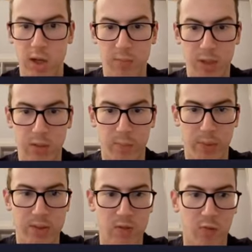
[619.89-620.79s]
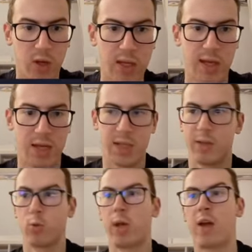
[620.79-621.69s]
I mean, the thing is
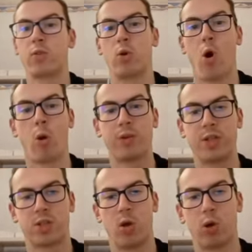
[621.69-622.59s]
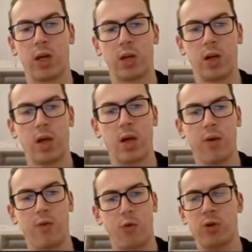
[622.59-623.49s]
that you'll have to hold this token
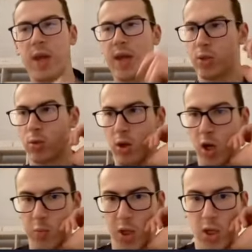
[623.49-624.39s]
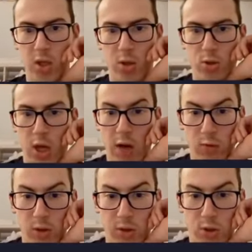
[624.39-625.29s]
for days to come. So you
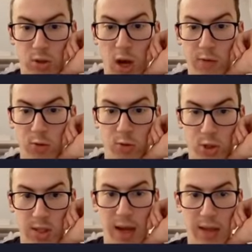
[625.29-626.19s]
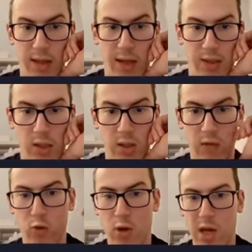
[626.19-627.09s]
have to, you have to understand that
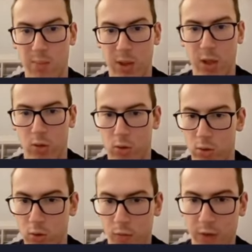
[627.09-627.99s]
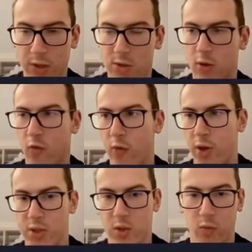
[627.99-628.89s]
if you ape, you do freeze your
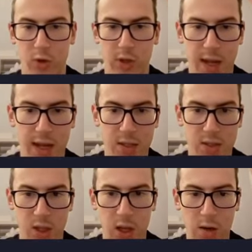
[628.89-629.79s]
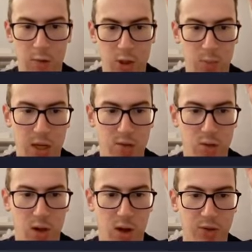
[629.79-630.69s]
funds for days, which means
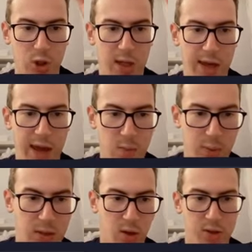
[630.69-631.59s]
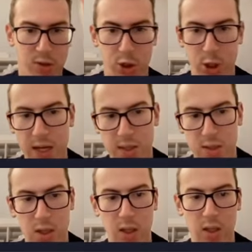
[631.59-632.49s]
you can't really ape into other
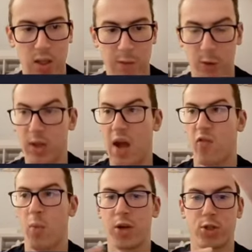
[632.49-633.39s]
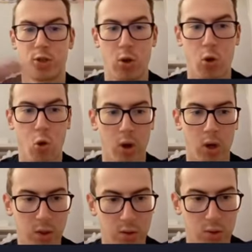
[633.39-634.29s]
trades if you don't have much soul
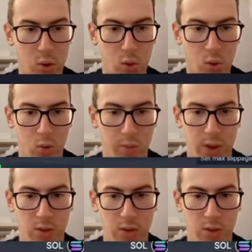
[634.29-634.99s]
to,